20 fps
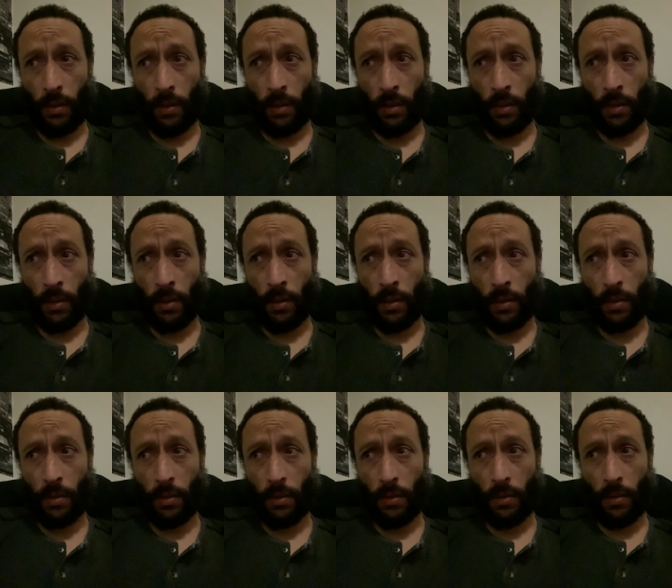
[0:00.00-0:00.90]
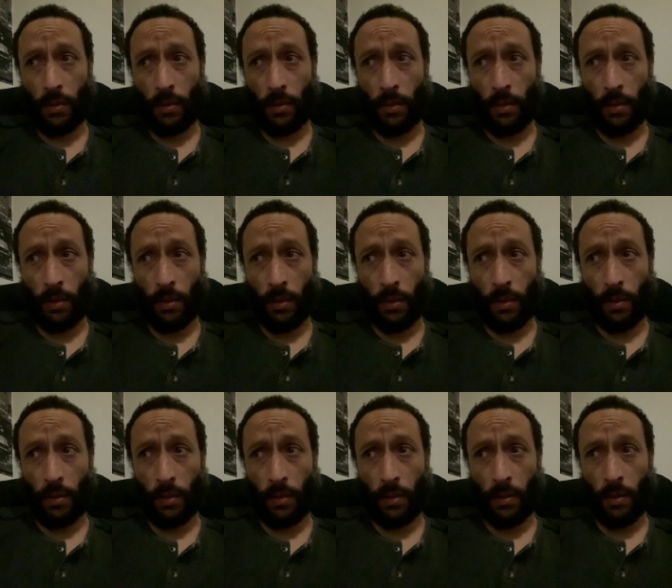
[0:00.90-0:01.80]
The
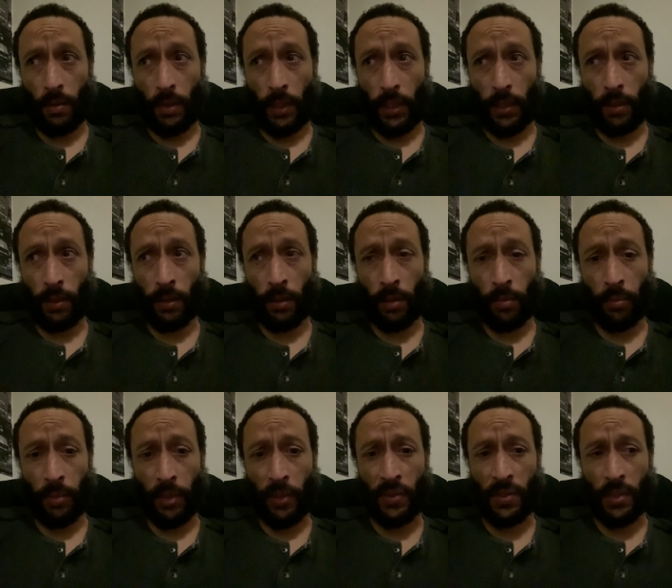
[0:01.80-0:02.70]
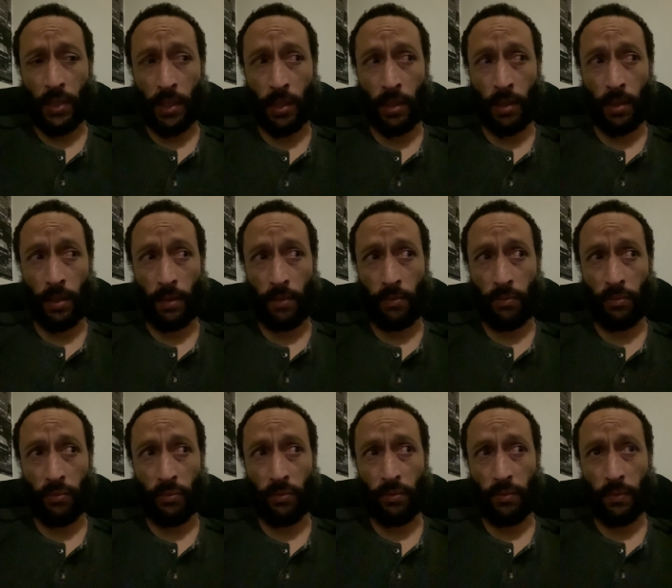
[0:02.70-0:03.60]
I think the Most High
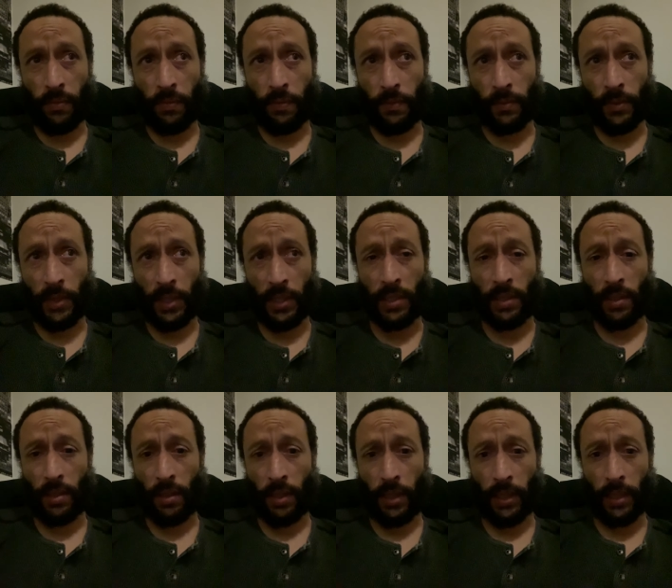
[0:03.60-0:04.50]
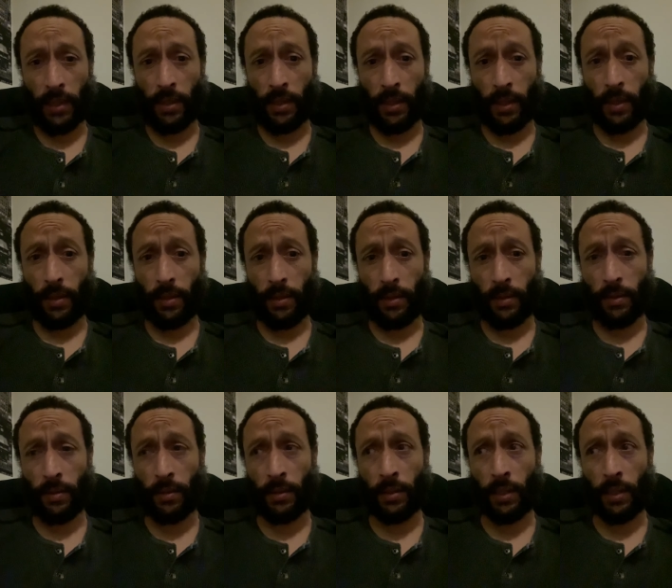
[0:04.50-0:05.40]
doesn't like that. I
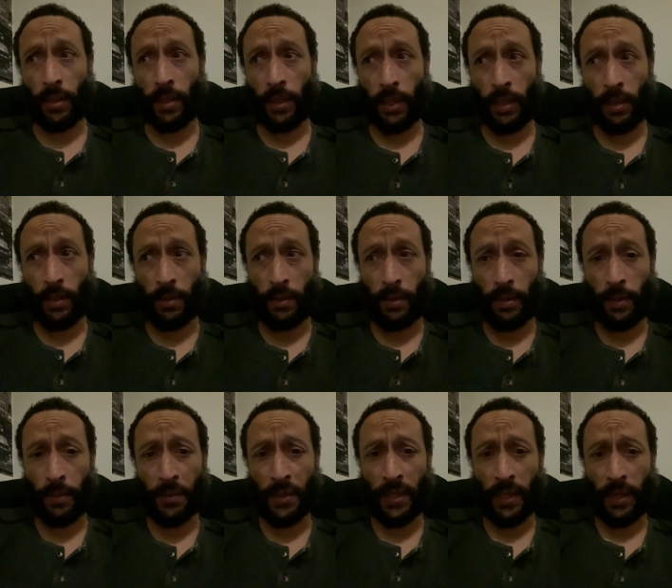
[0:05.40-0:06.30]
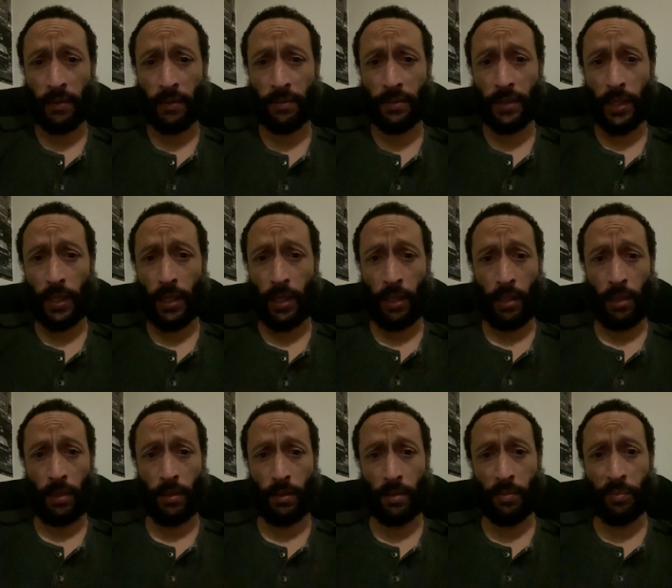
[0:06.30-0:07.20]
think they hate. He would have to hate
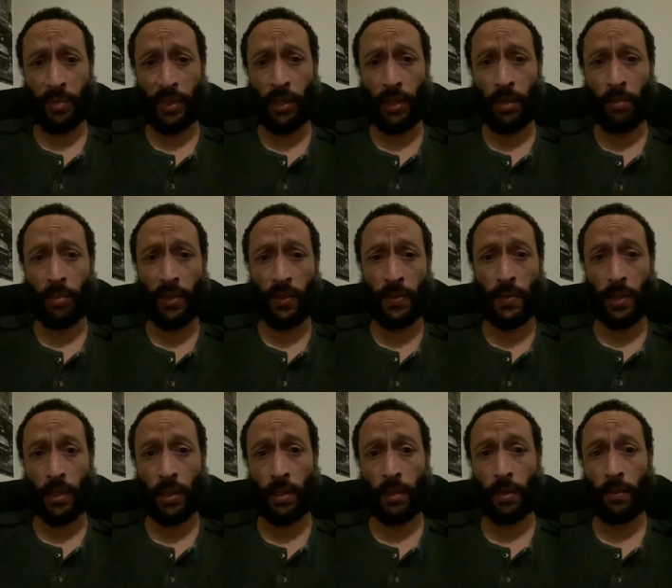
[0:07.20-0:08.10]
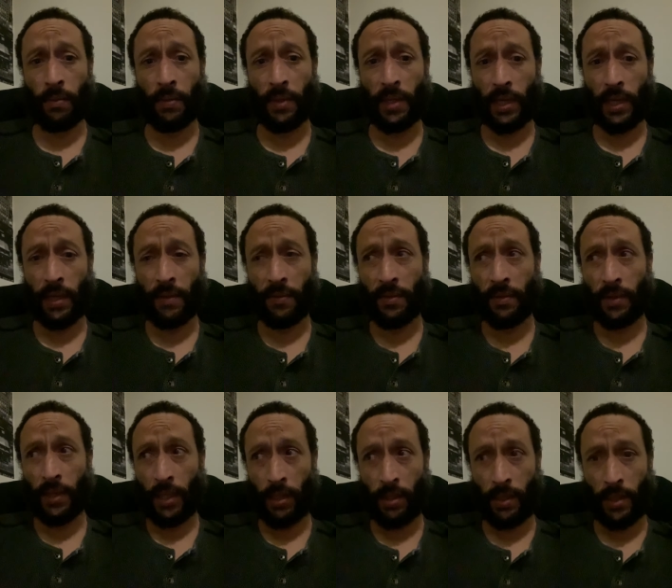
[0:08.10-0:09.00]
it to be the Most High. He would have to
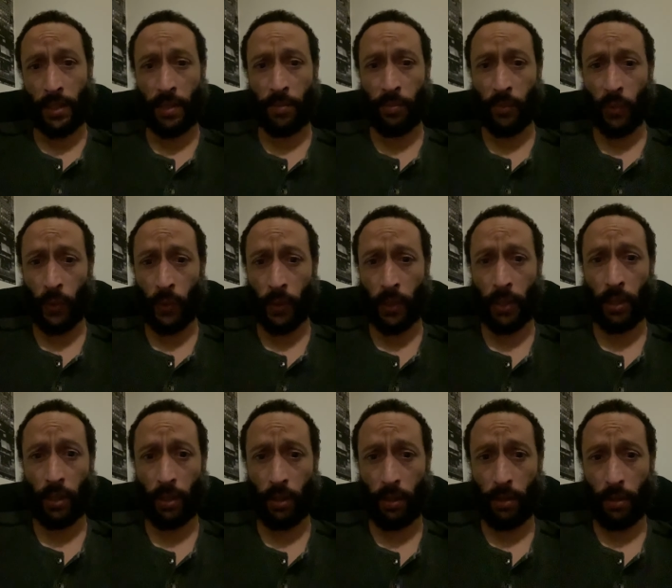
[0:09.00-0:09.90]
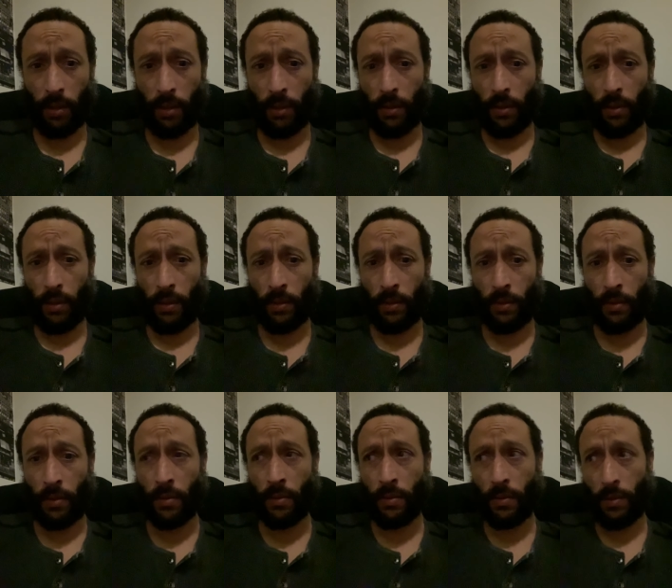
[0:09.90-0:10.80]
hate that more. You
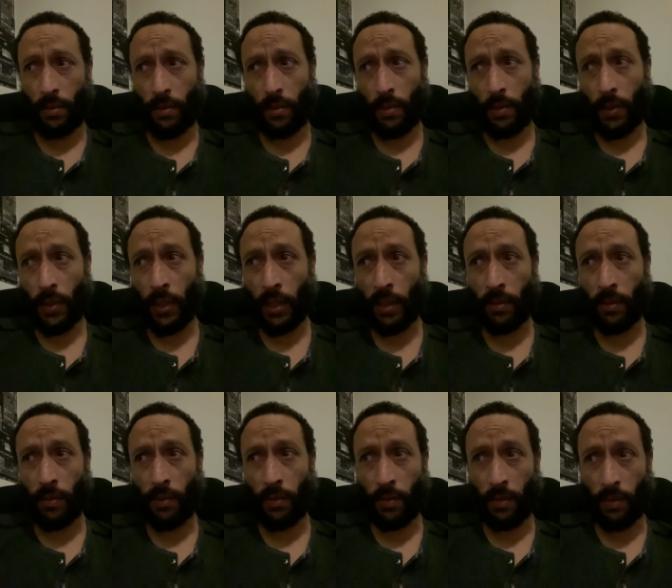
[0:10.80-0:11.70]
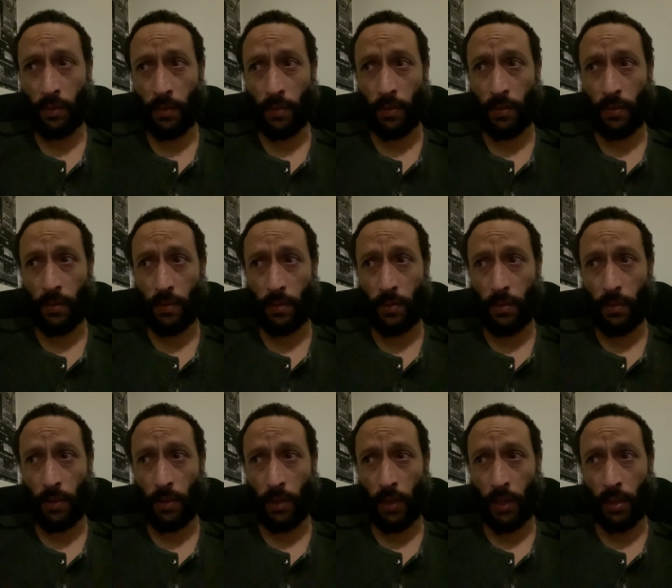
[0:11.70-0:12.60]
know, like,
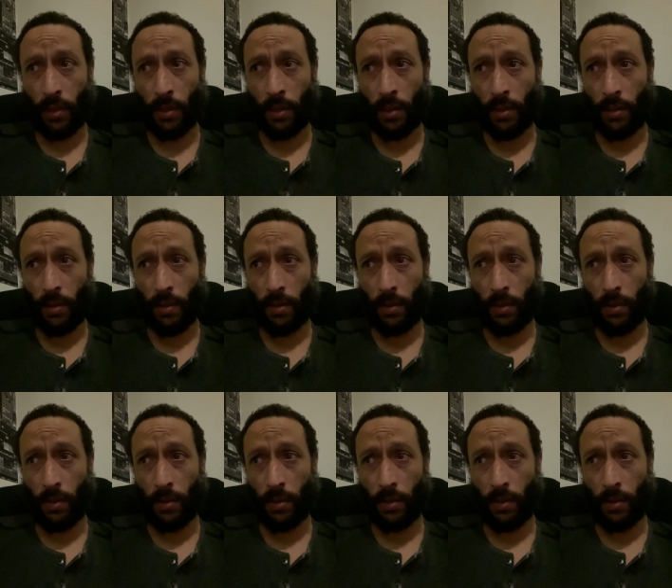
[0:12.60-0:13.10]
like a